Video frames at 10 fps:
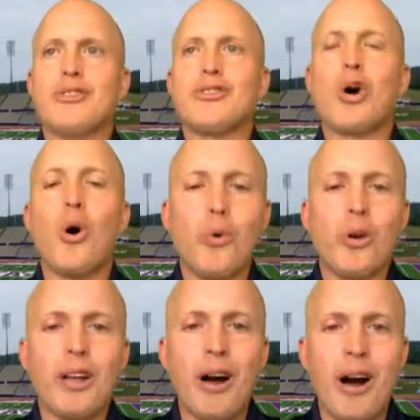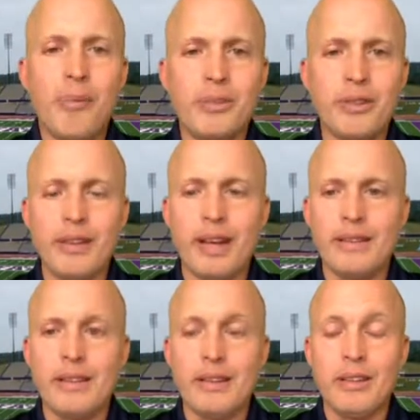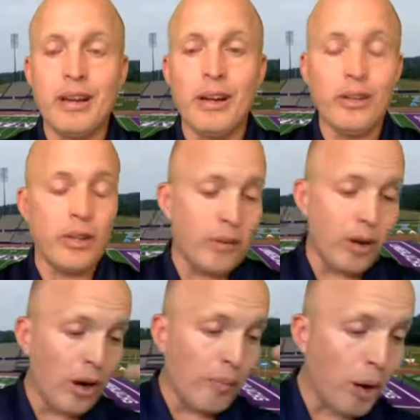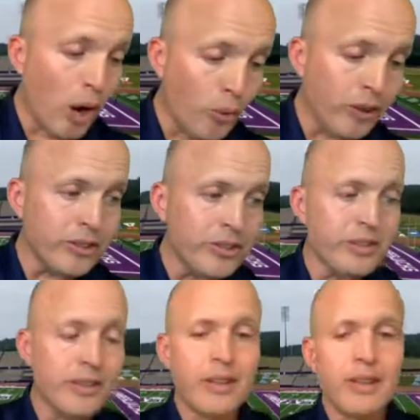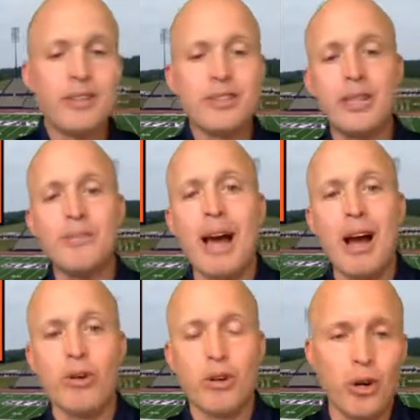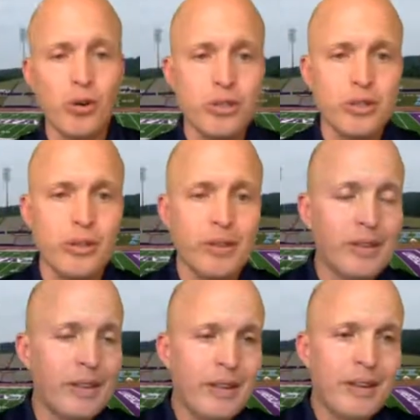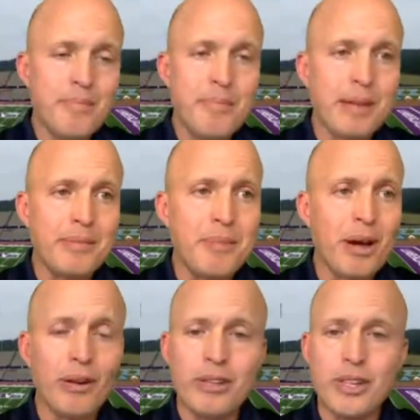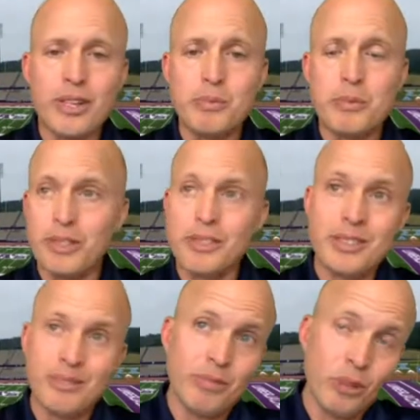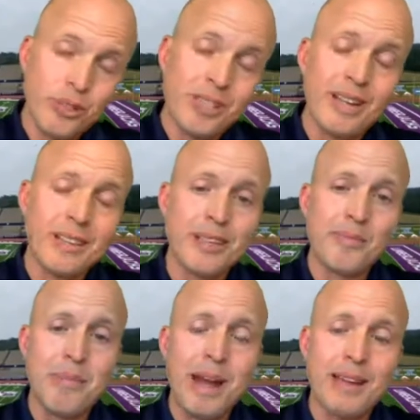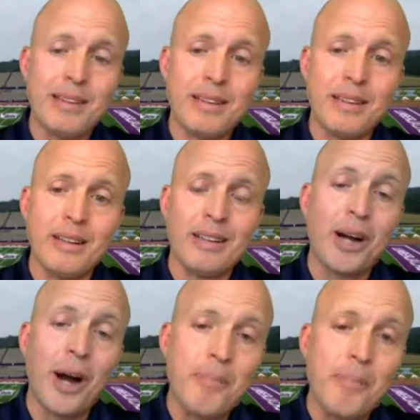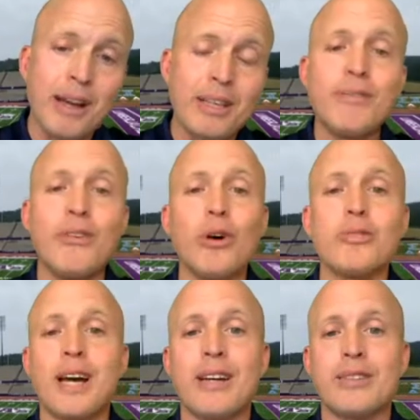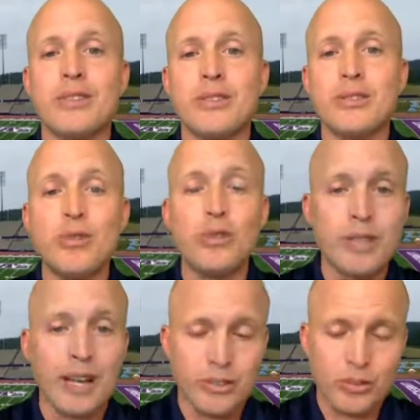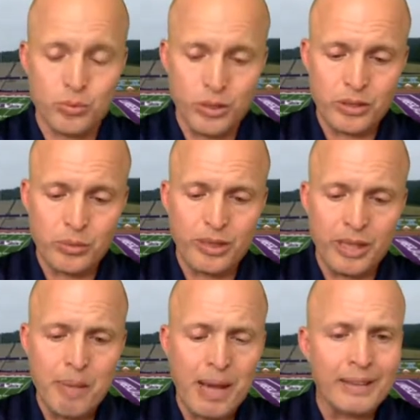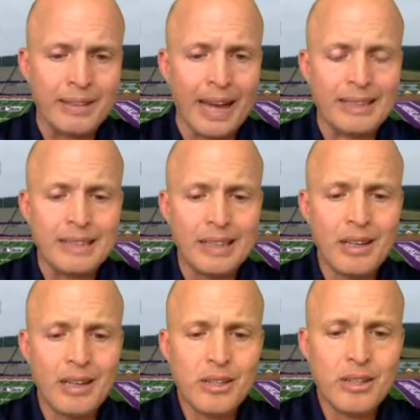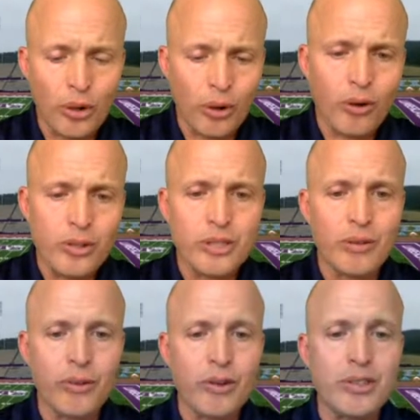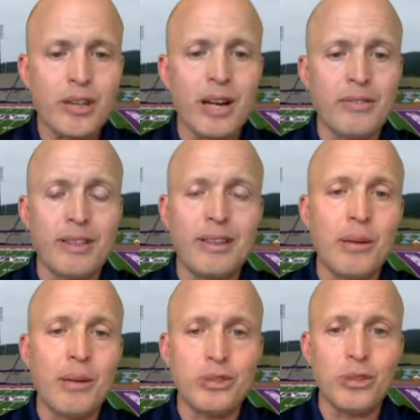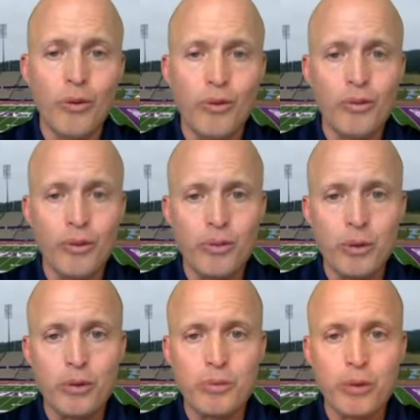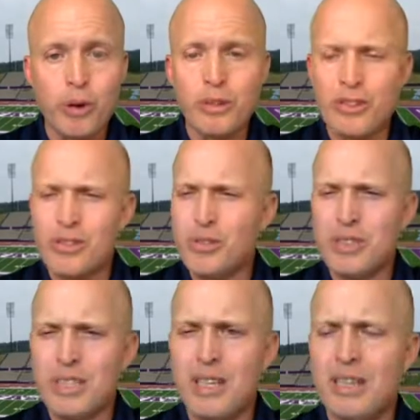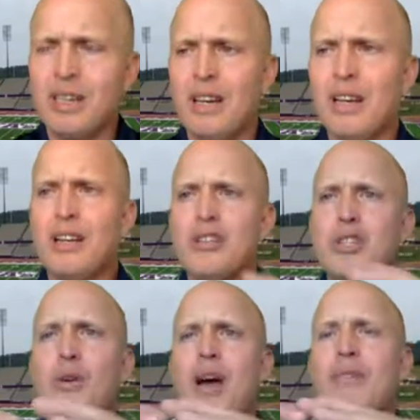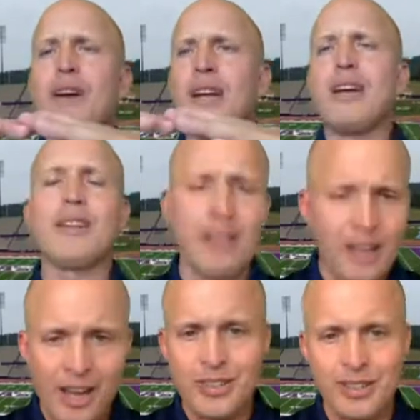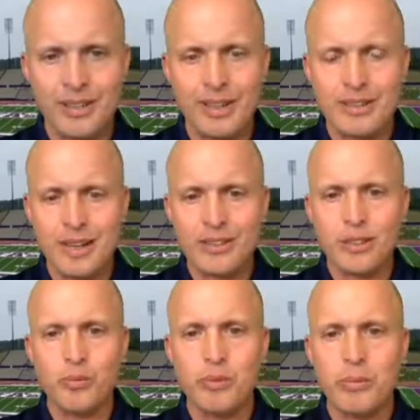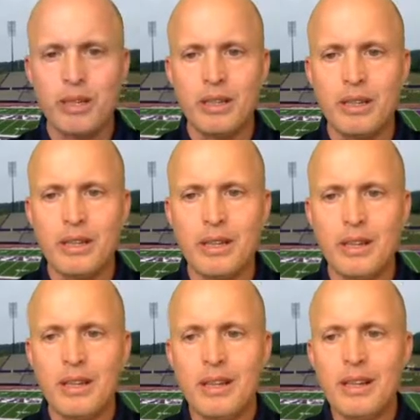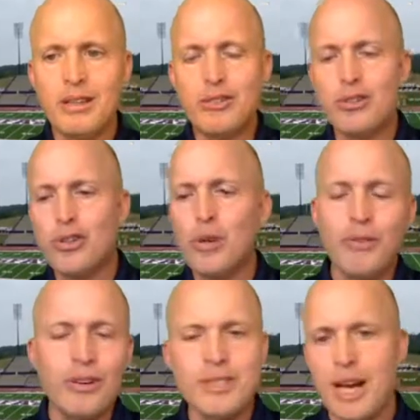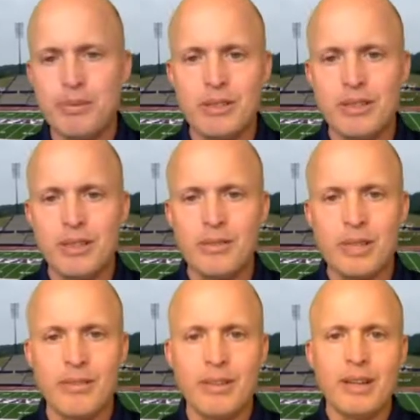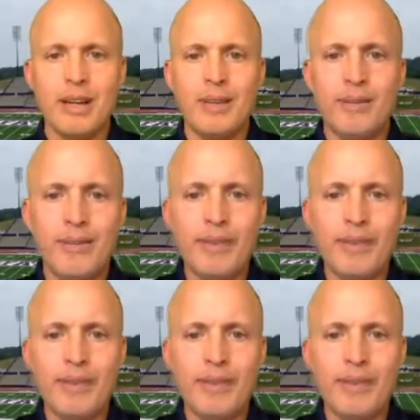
totally opposite. Like the the, uh, the opponents seem to outcoach or make better adjustments because Louisiana did make a comeback, even though Texas, you knew Texas was when they made that surge in the first half. The game was over for the most part. But did you see? Did you have any inclination that Texas would be two different types of teams every game?